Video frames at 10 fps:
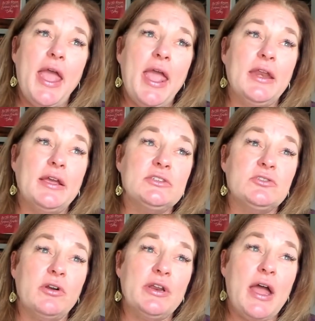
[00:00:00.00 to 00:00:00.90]
And I
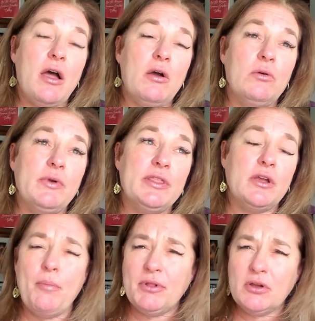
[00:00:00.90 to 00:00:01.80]
started out with a
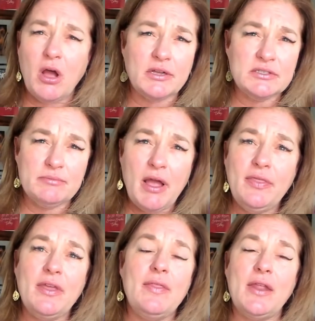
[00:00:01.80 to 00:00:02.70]
couple of calls a
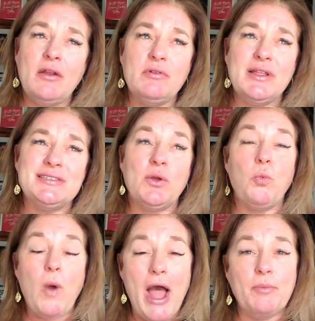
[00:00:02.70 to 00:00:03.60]
month. And then I realized, like,
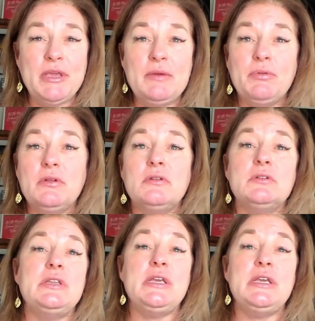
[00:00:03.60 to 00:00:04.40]
wow, people